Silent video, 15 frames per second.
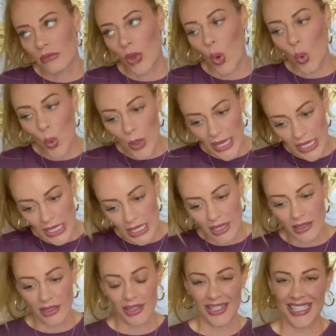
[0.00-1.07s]
we
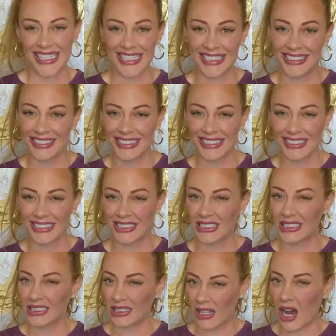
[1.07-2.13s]
can
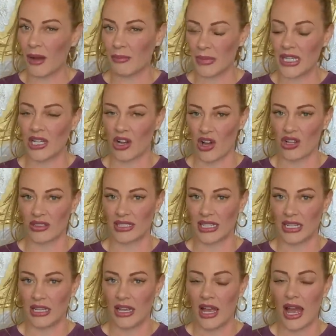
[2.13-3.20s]
not be a Halsey.
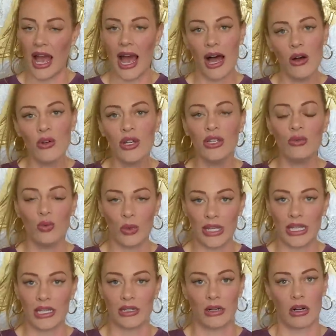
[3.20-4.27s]
How can
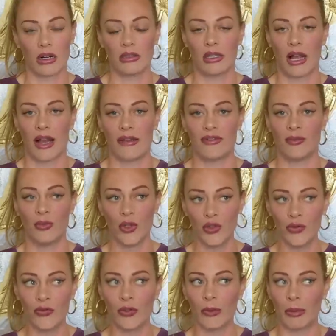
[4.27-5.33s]
we in our lives move
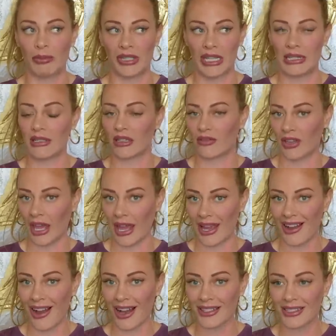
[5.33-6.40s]
from a place of
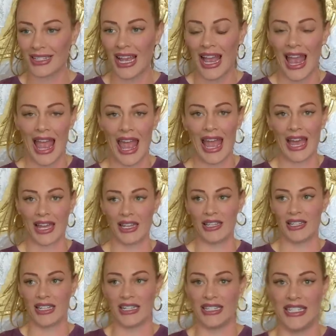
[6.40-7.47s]
chaos
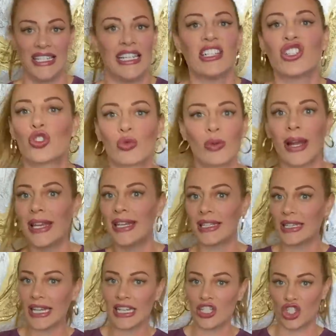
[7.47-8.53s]
and
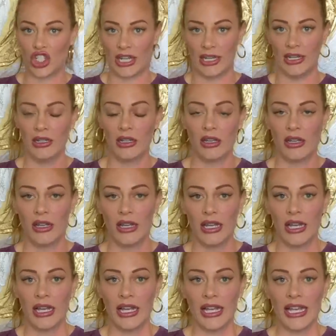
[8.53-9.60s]
dysregulation
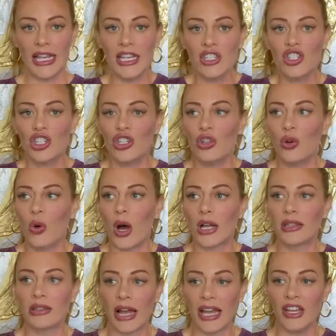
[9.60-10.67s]
into a
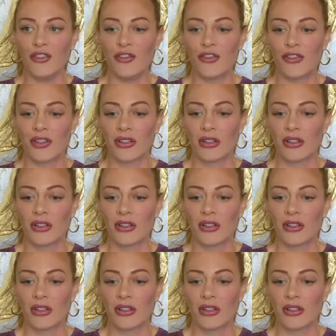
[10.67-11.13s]
life